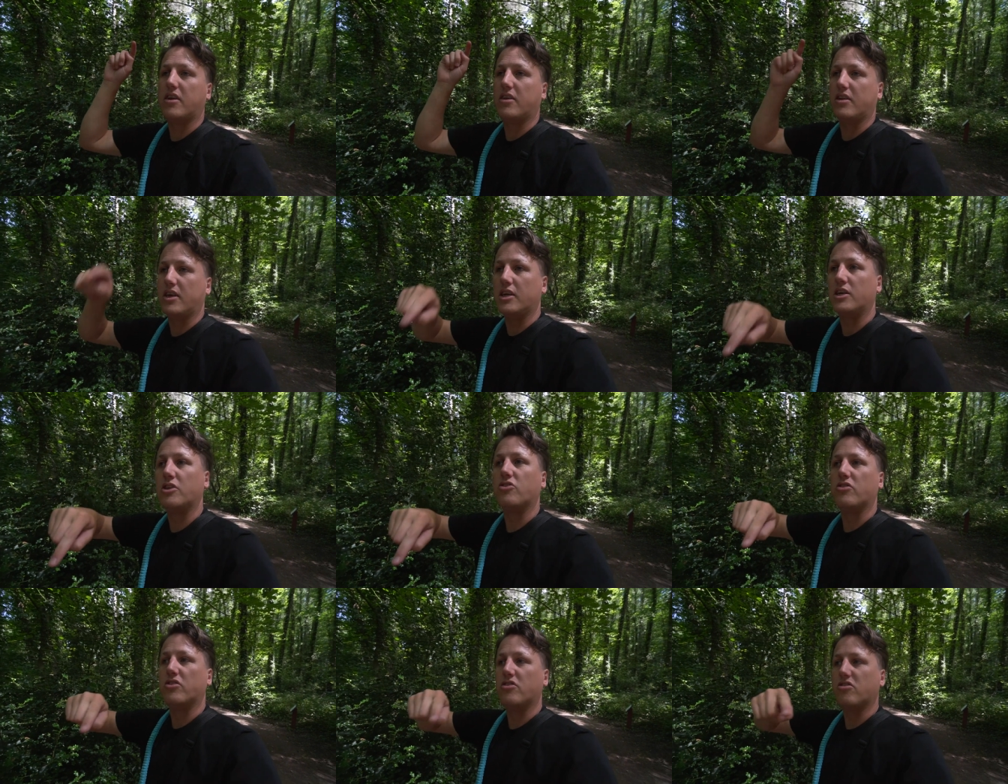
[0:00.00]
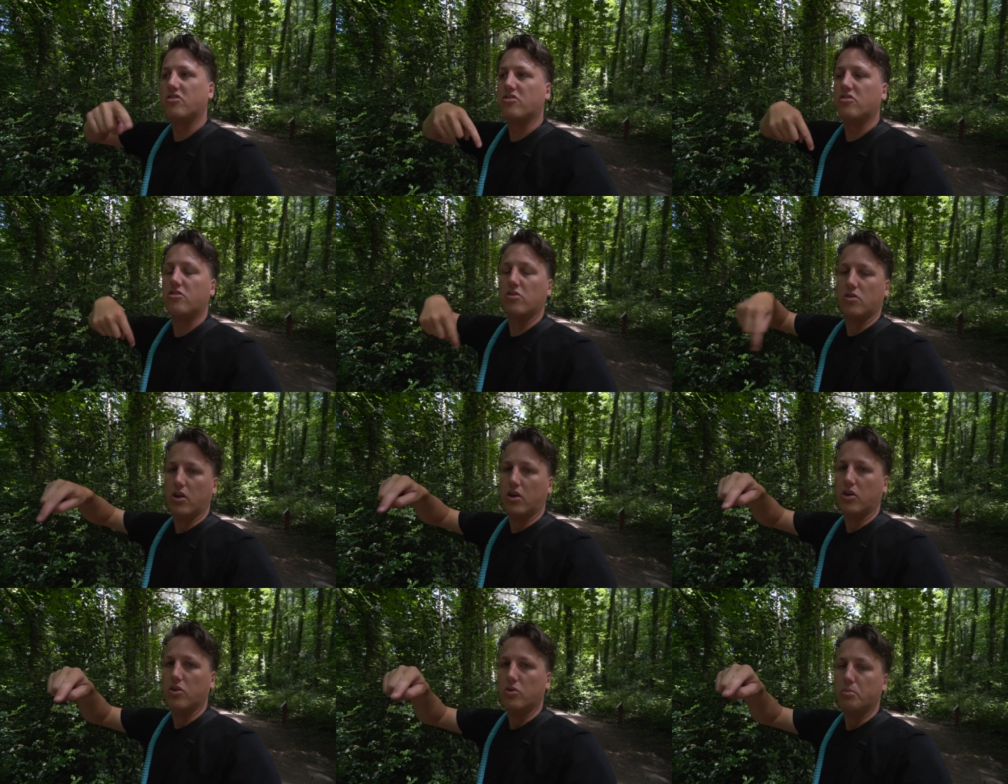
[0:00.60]
at the entrance, do
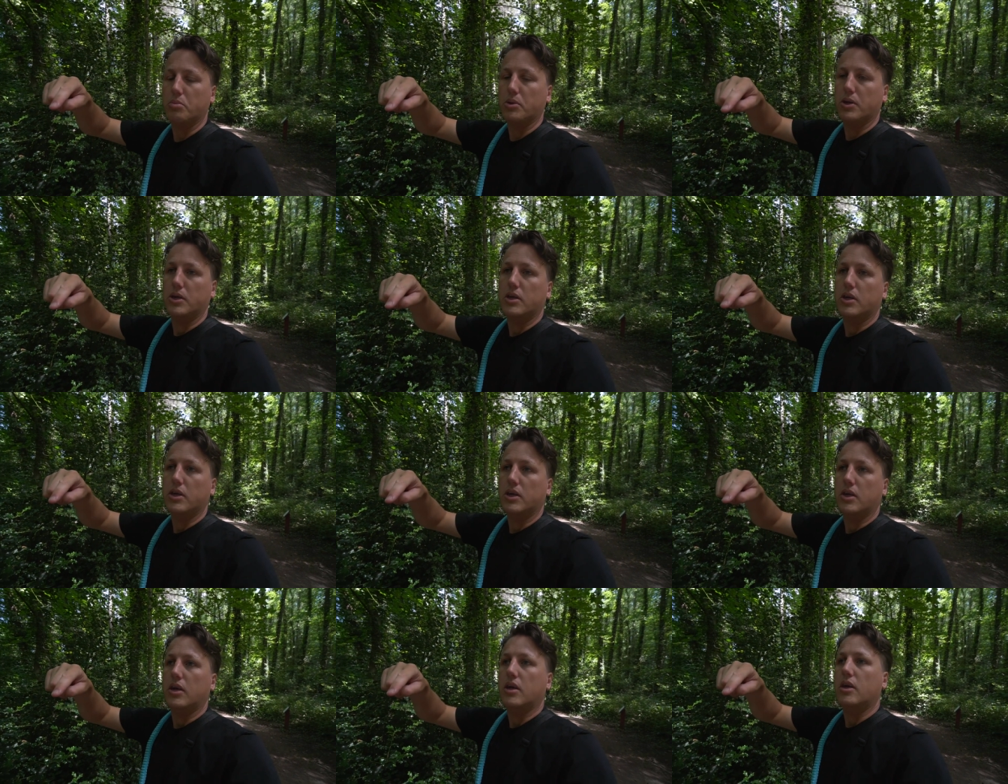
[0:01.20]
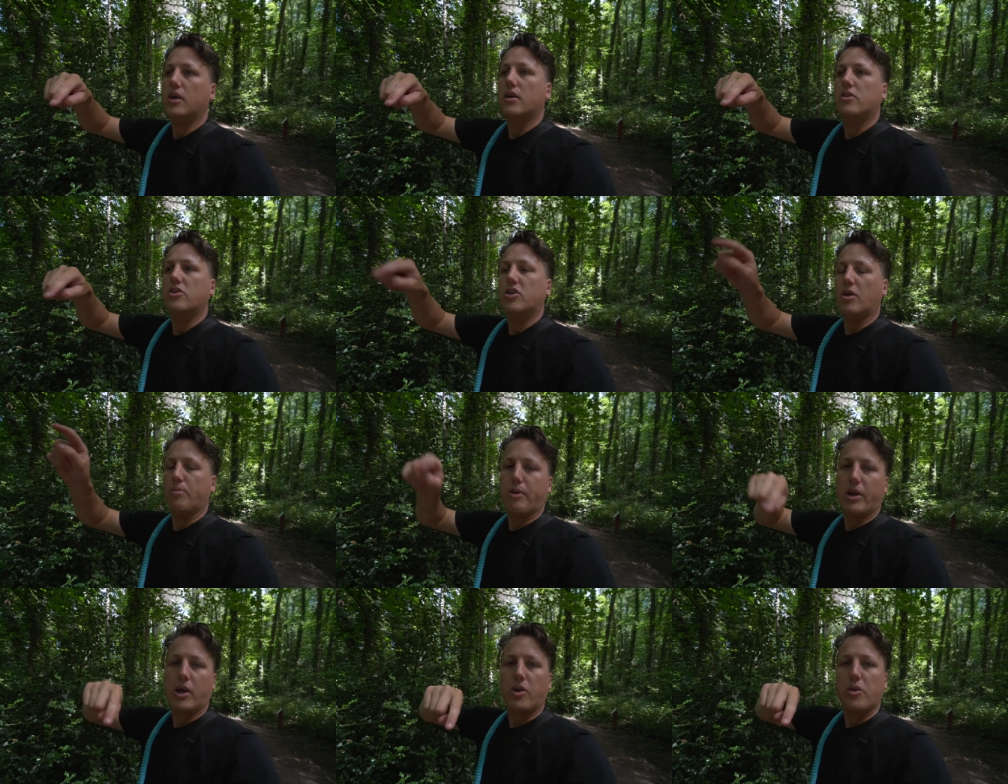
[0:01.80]
the loop,
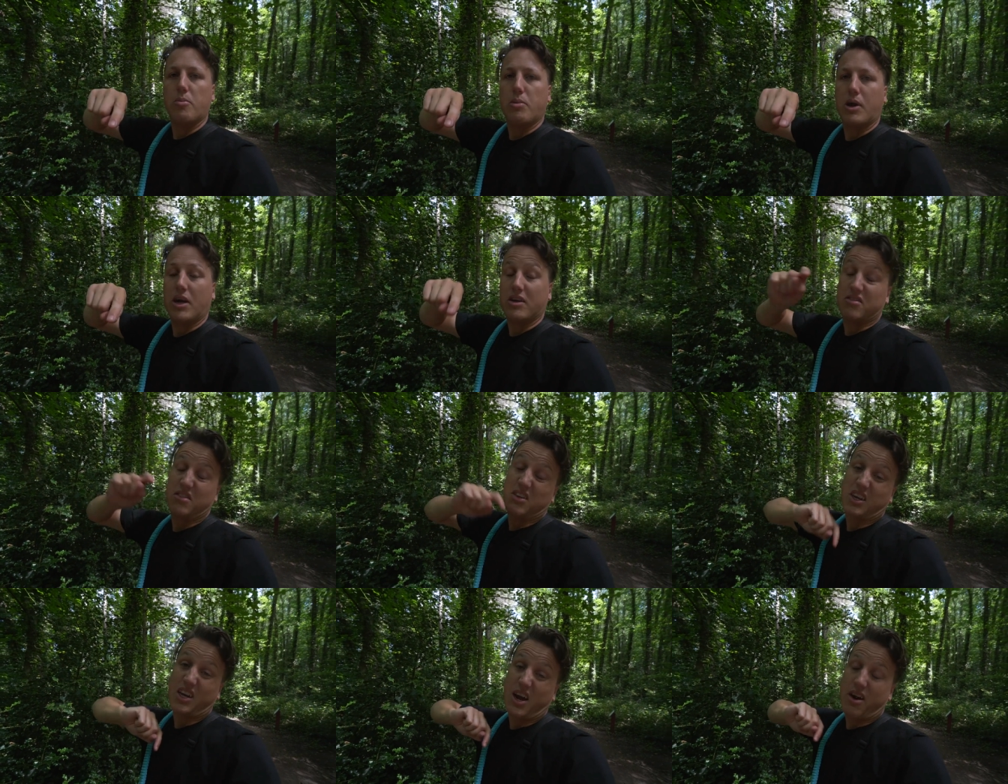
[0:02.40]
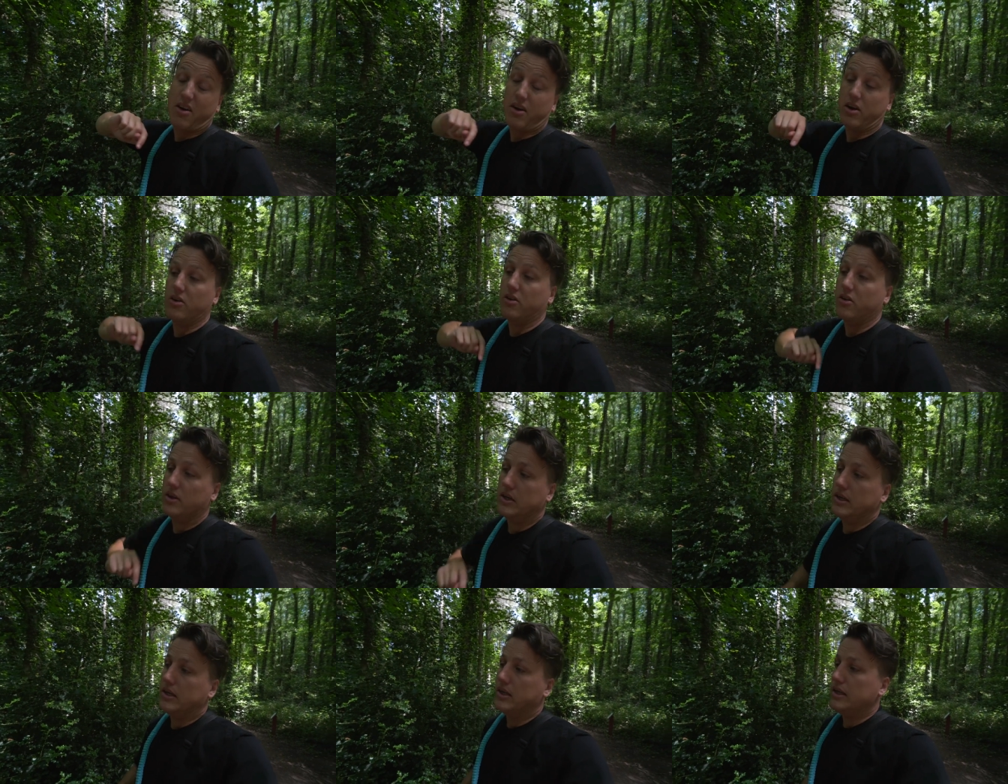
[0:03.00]
jump back on your bikes and carry on.
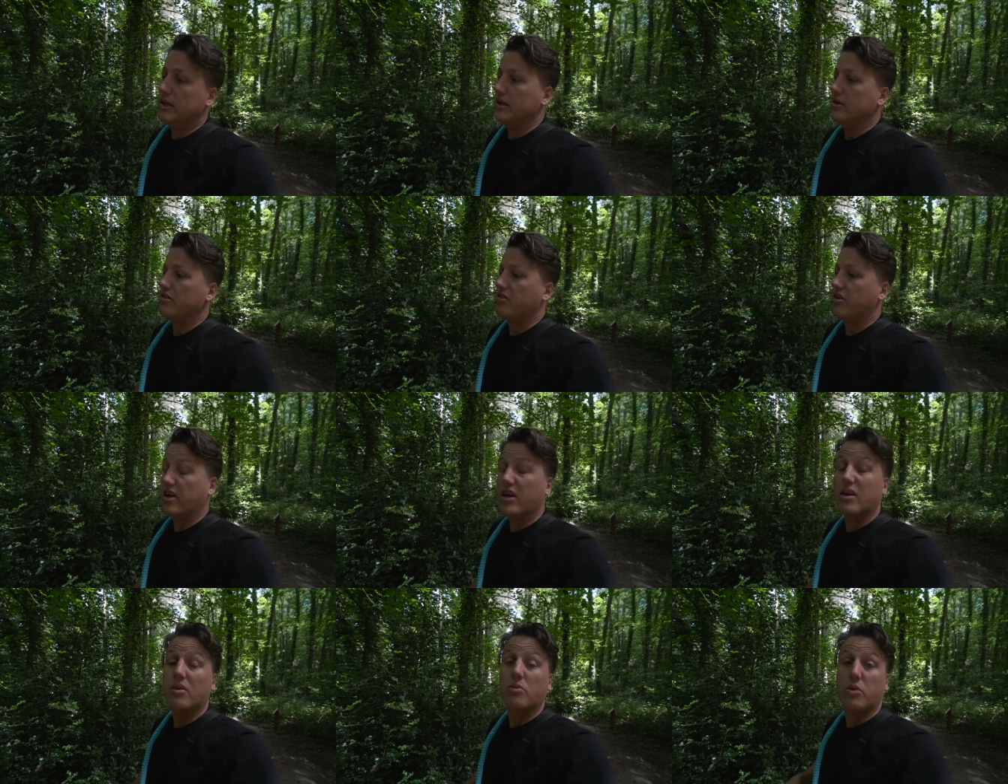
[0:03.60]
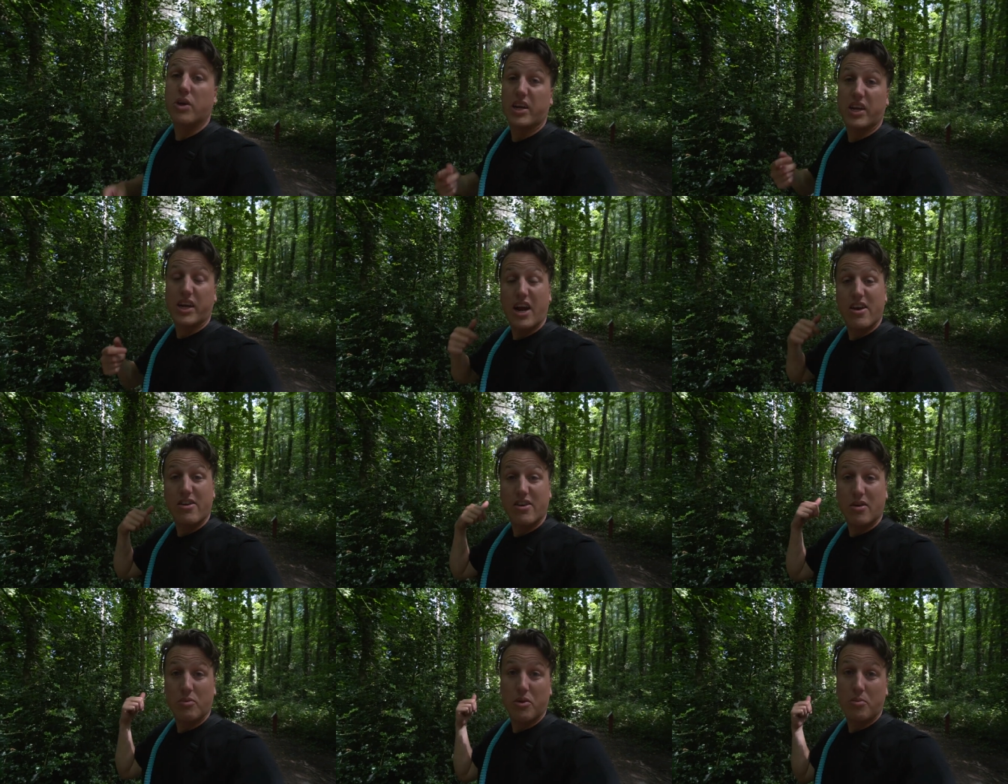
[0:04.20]
So yeah, we're going to
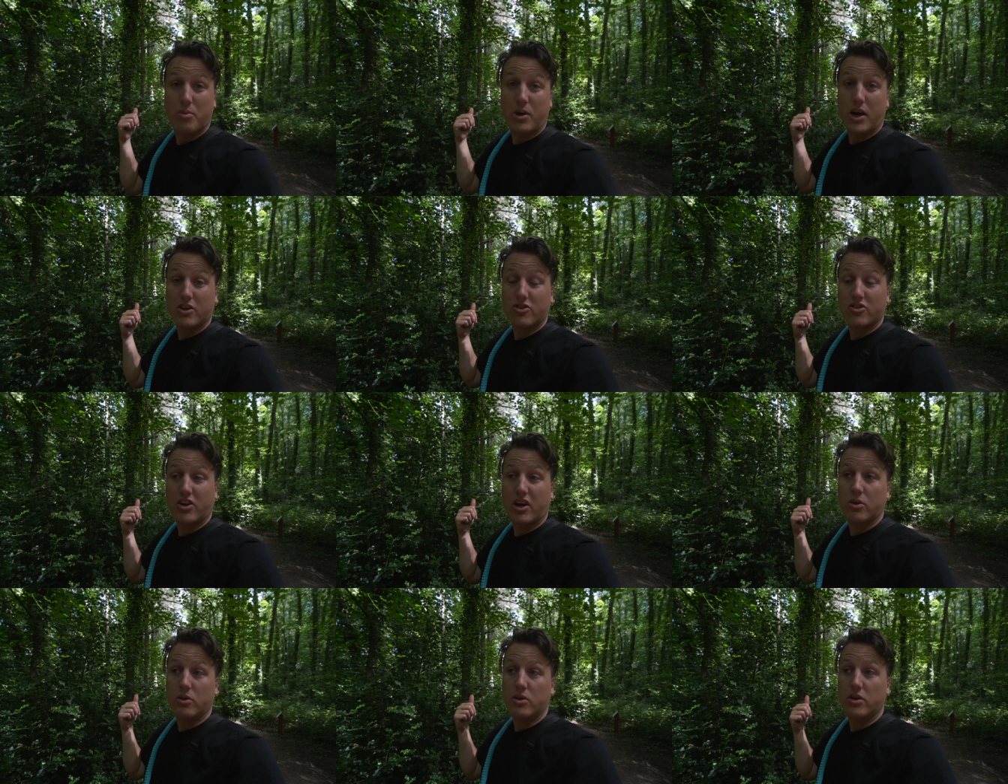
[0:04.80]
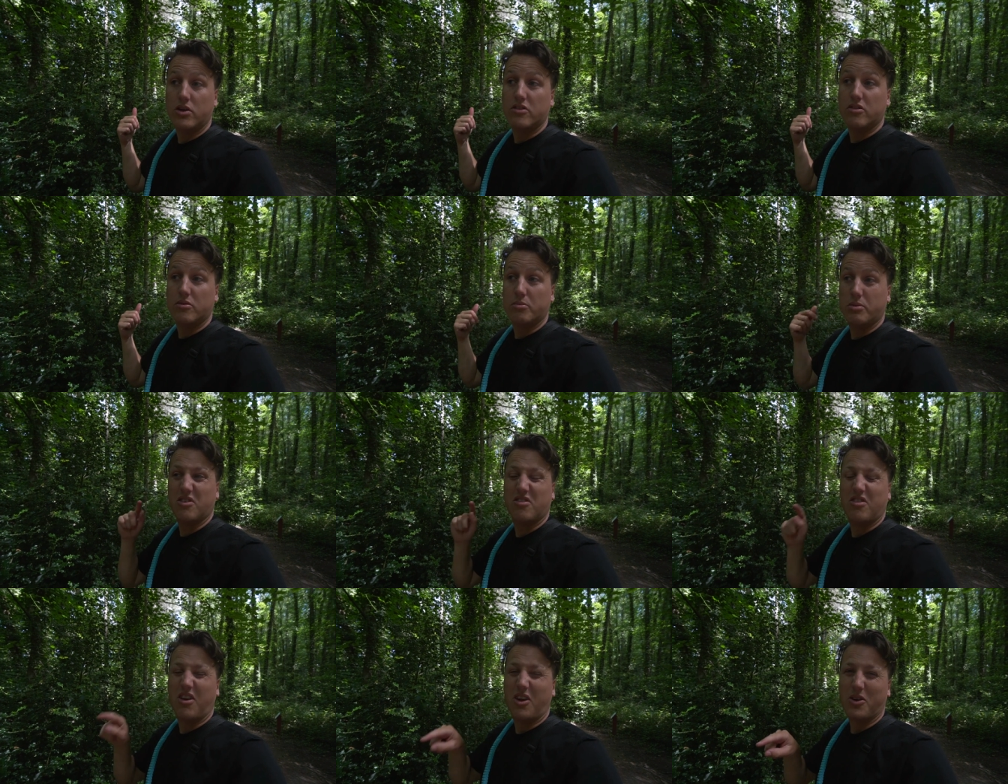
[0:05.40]
carry on with the bike trail. It's a
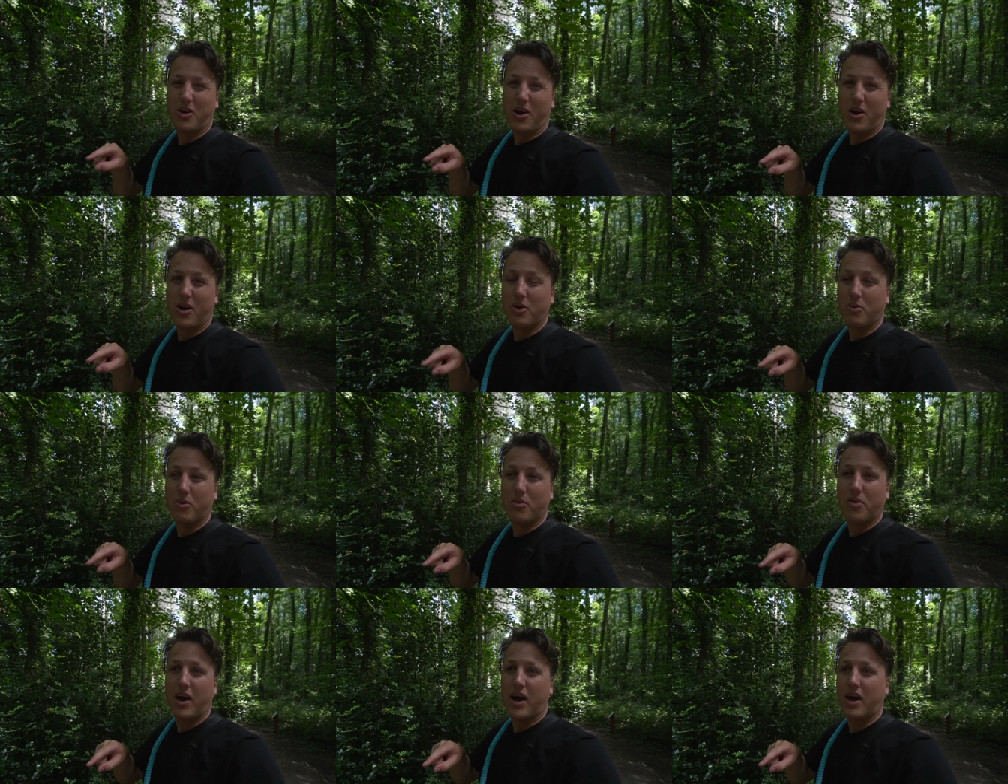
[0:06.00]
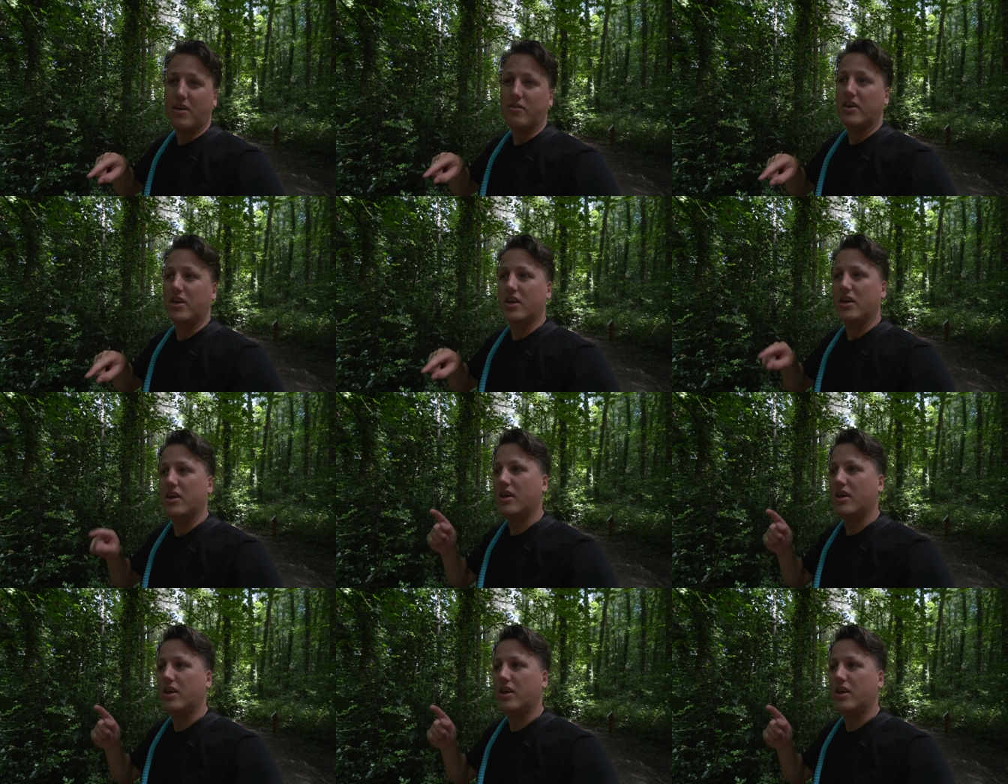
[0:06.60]
bit slow going with Harvey